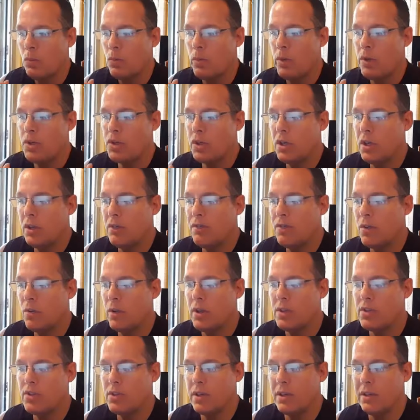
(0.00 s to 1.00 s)
which can
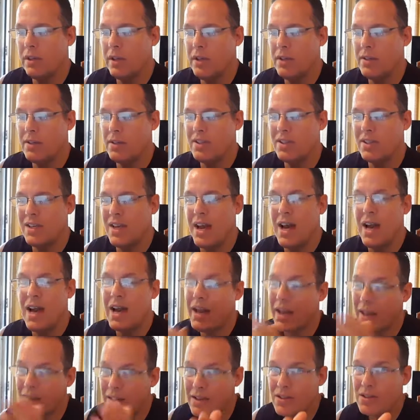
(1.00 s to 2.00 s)
forensically
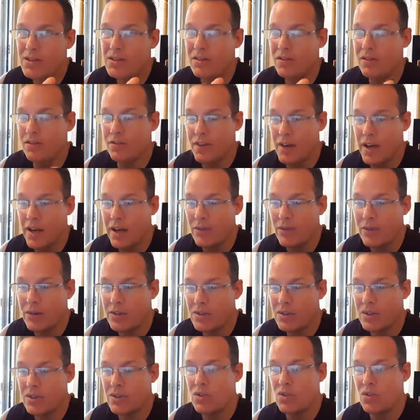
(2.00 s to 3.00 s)
disguise
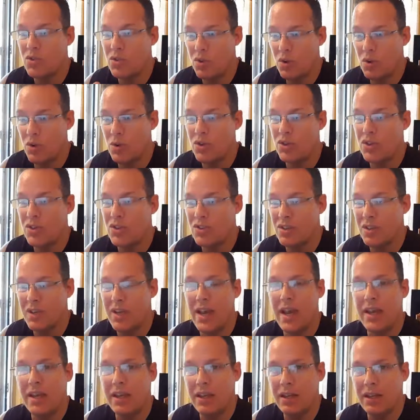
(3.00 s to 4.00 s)
viruses, Trojans, and
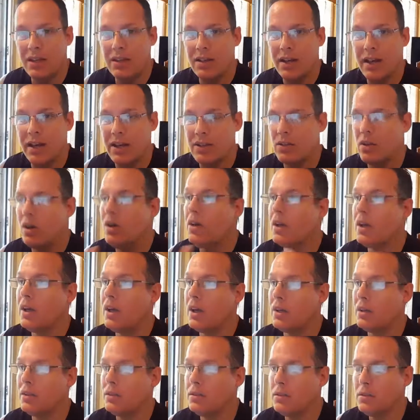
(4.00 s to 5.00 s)
hacking attacks. Oh,
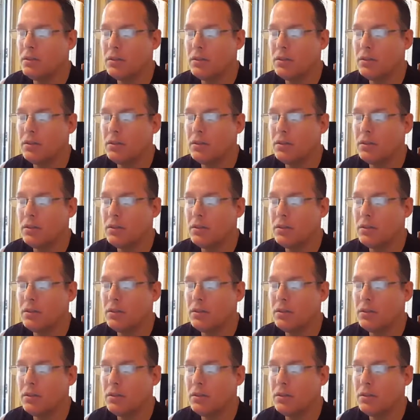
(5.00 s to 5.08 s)
yeah.